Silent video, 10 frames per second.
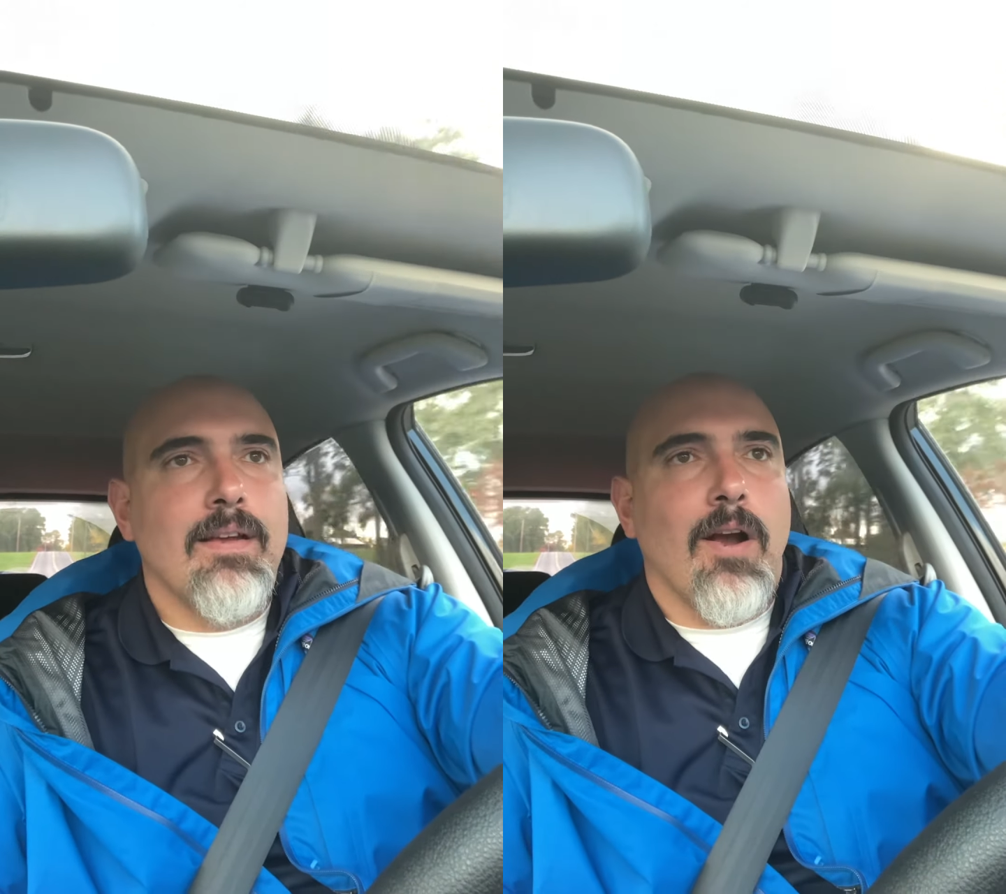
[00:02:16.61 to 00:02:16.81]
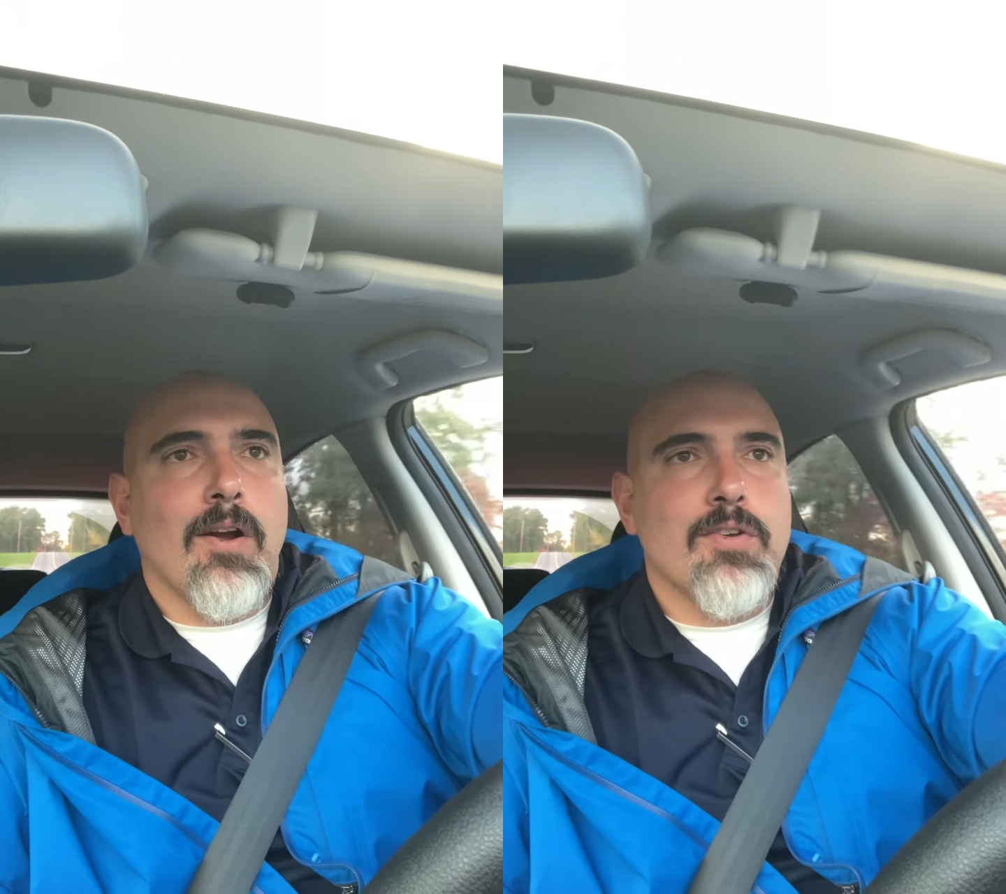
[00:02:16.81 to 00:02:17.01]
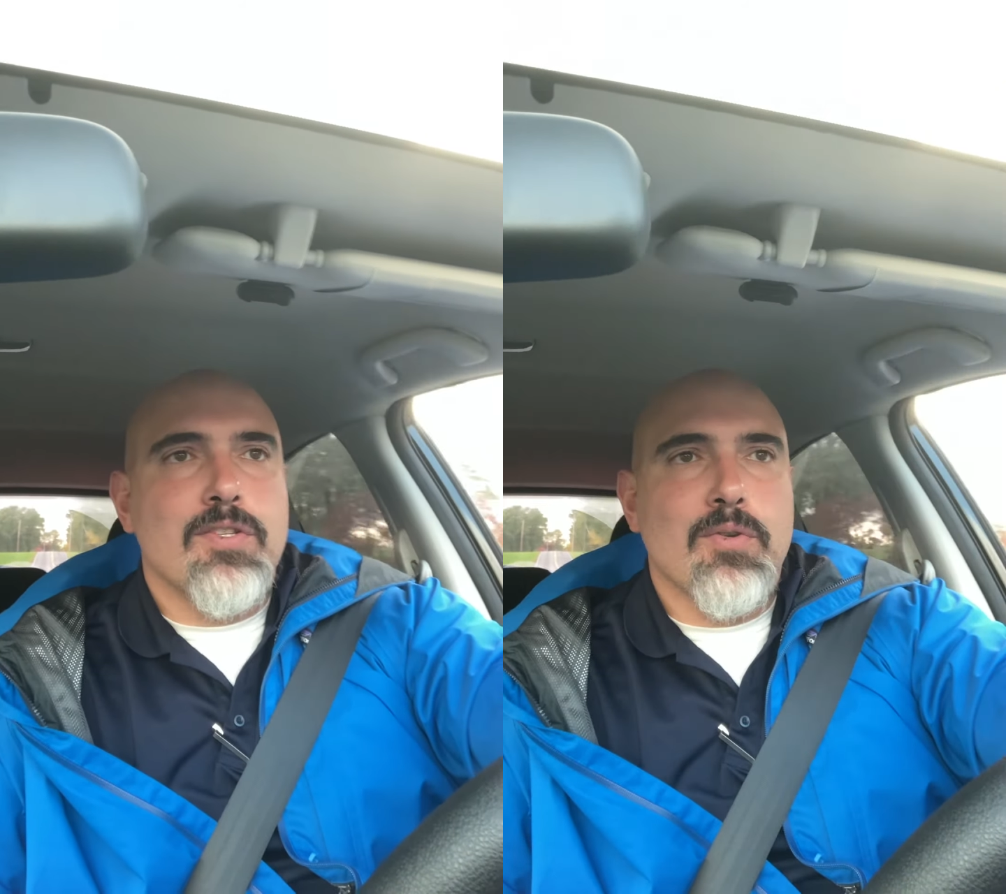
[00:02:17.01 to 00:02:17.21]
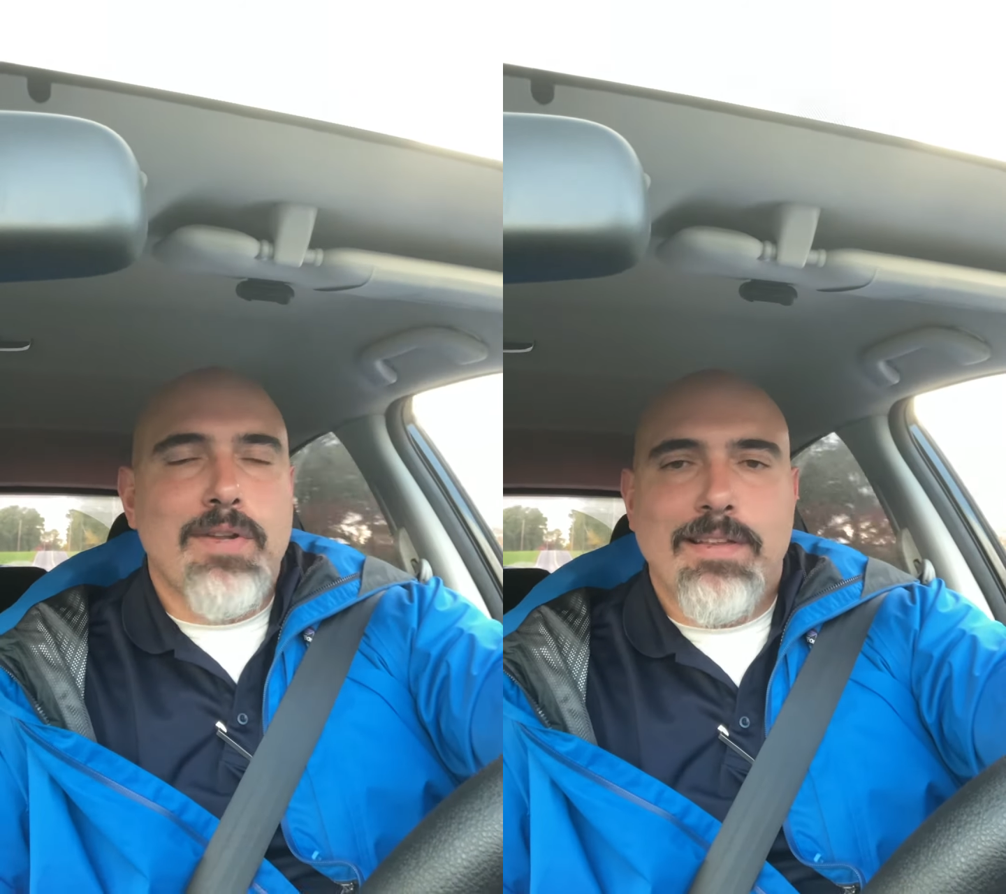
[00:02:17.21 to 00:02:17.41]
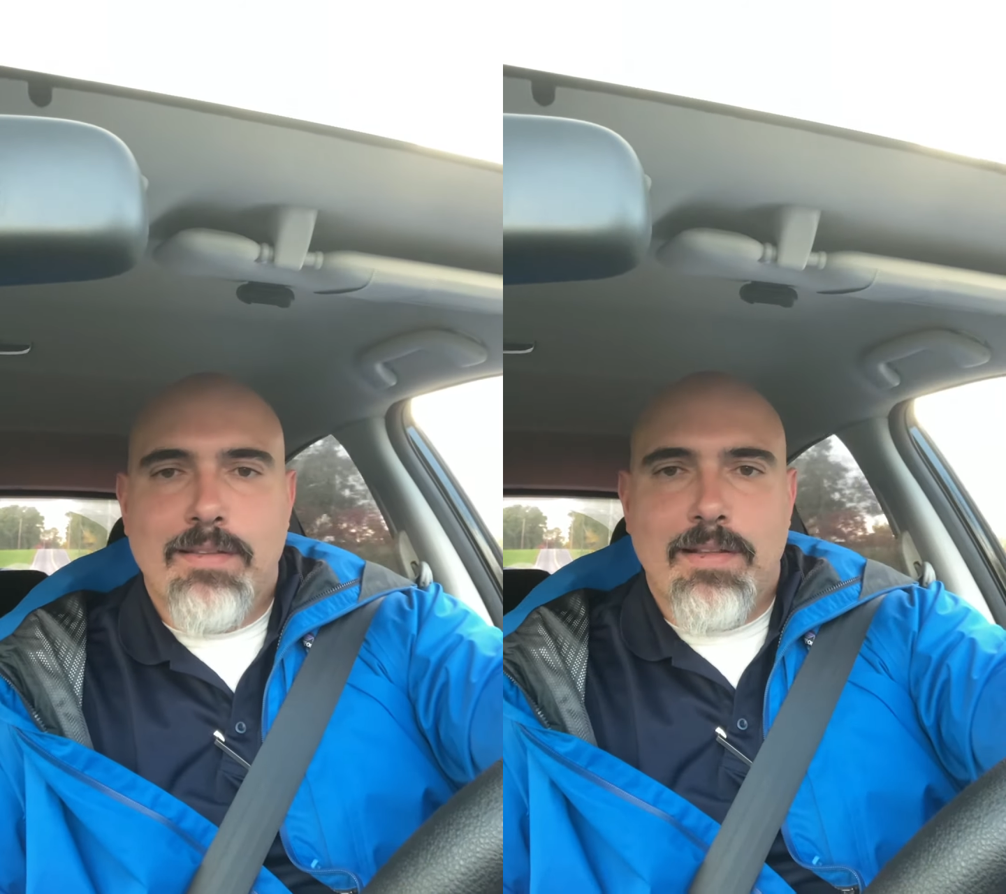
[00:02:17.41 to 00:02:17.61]
our
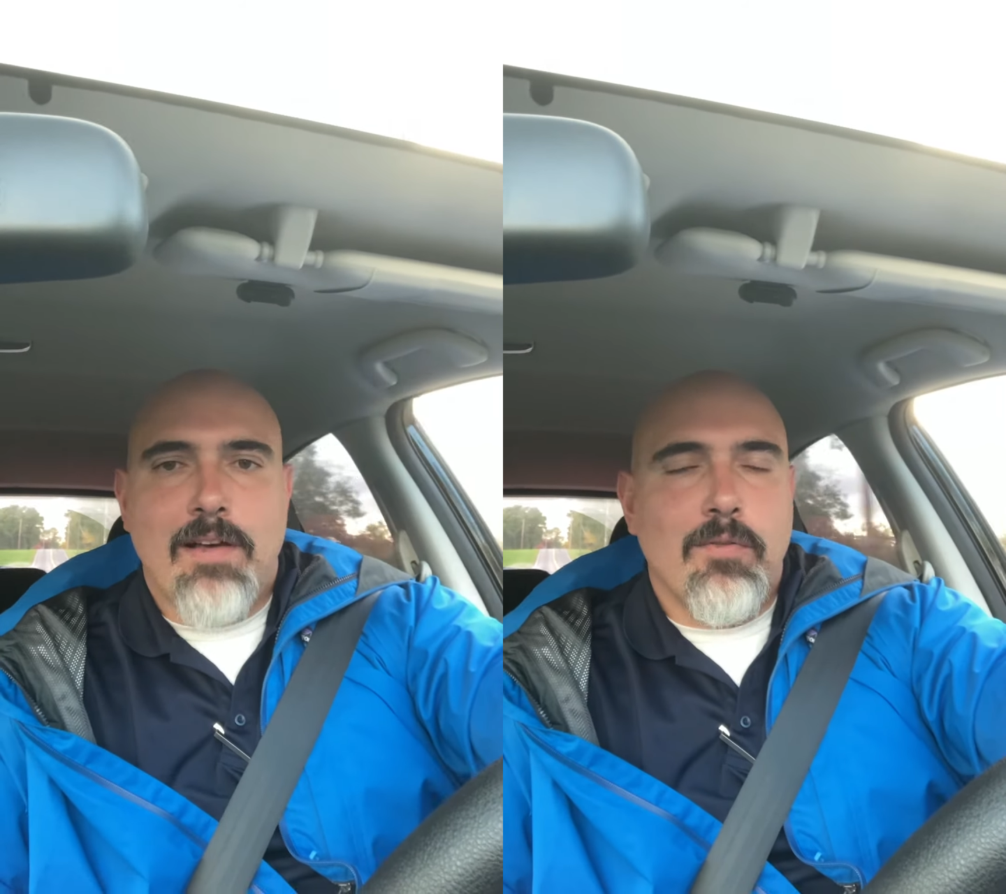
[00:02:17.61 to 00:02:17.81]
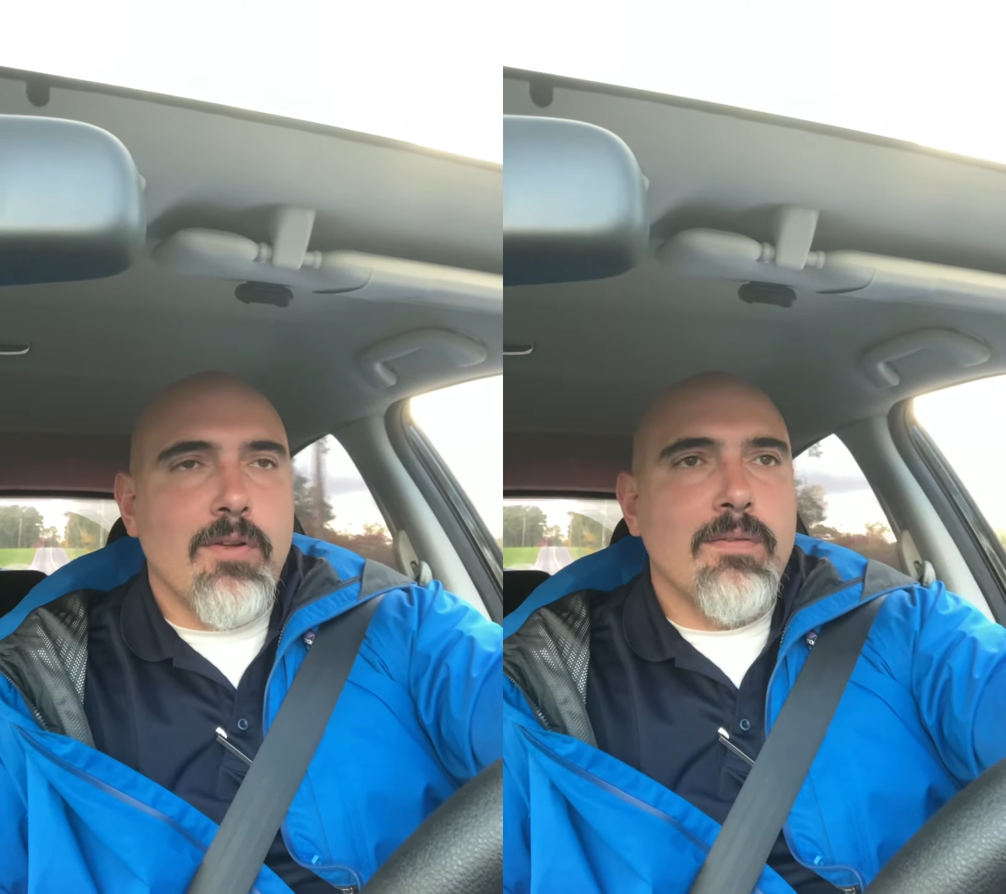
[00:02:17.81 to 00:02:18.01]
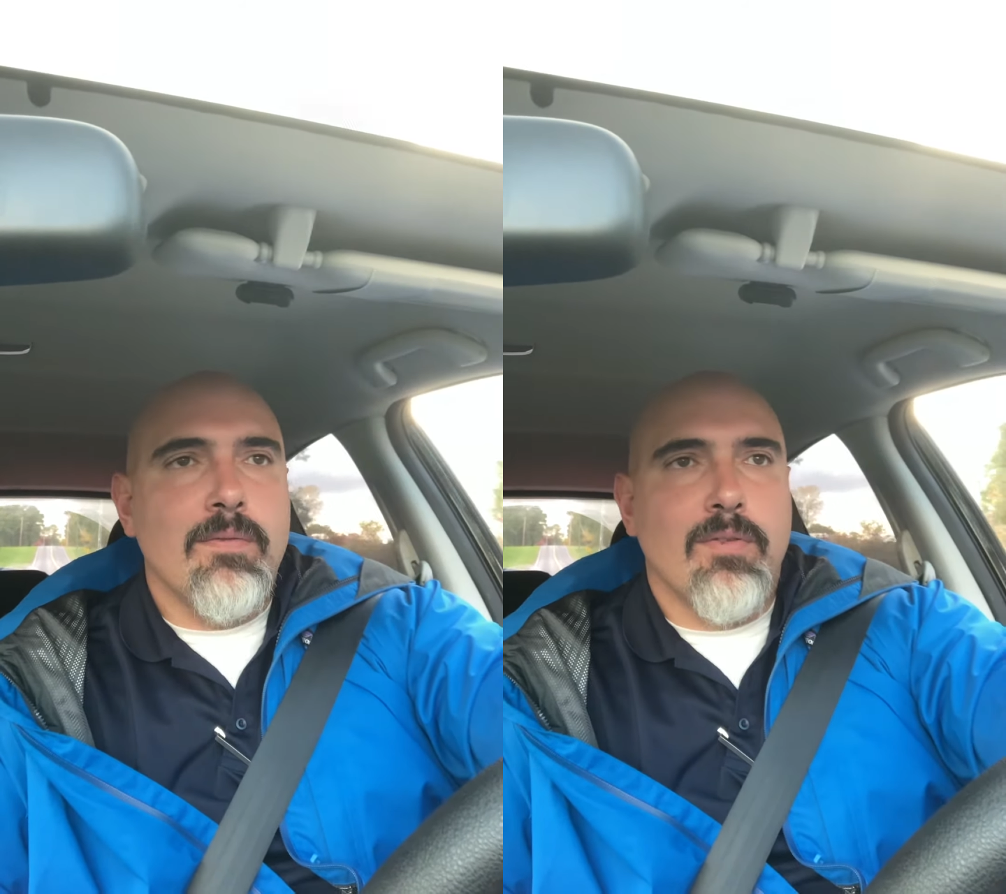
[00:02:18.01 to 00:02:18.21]
students' level,